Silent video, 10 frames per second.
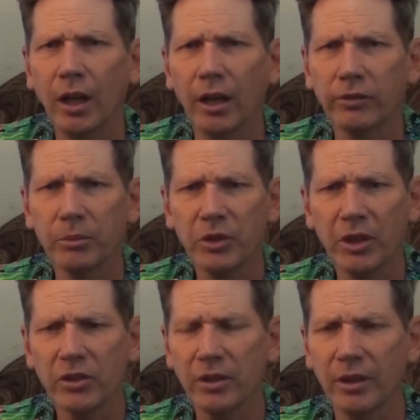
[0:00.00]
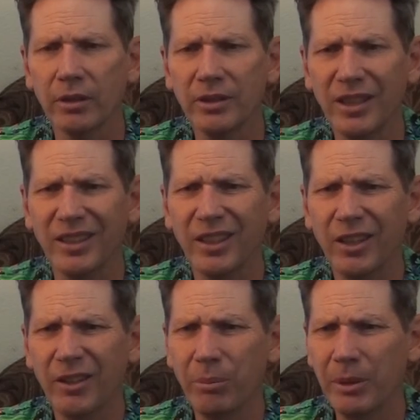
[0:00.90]
from just taking
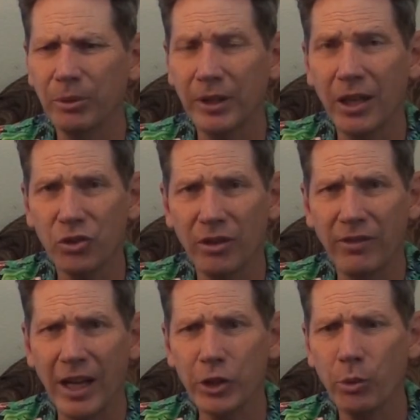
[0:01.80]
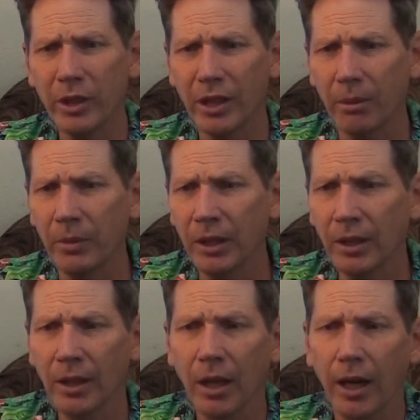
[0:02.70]
care of people to actually valuing them.
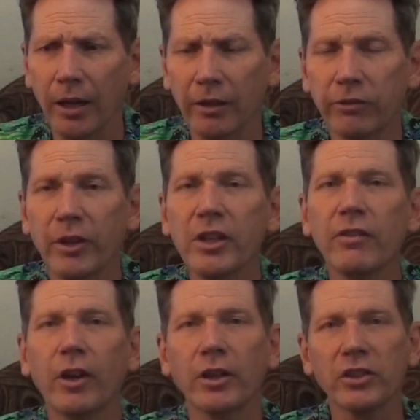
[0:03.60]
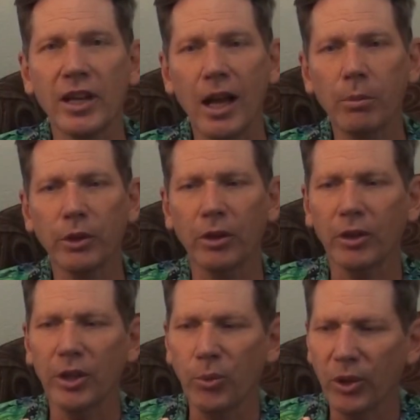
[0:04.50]
A friend of ours in
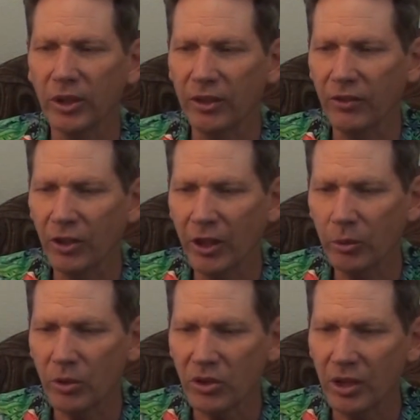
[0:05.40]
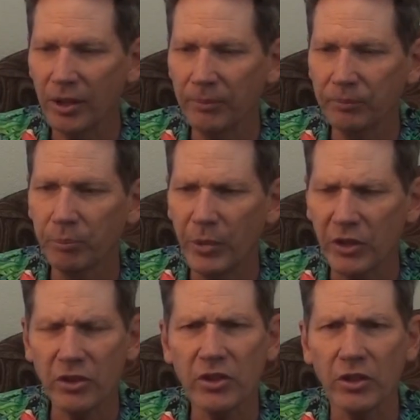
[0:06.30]
Albuquerque worked at a very interesting
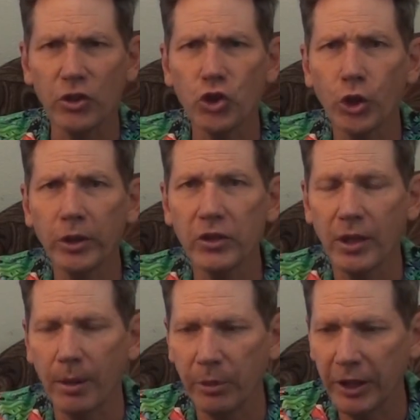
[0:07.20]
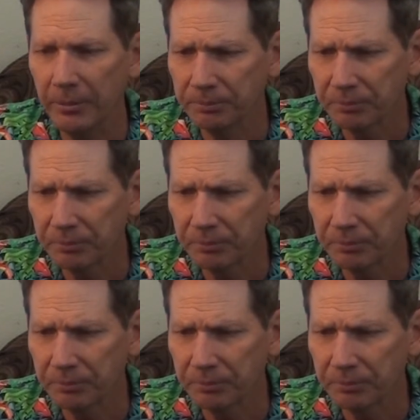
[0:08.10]
business insurance company.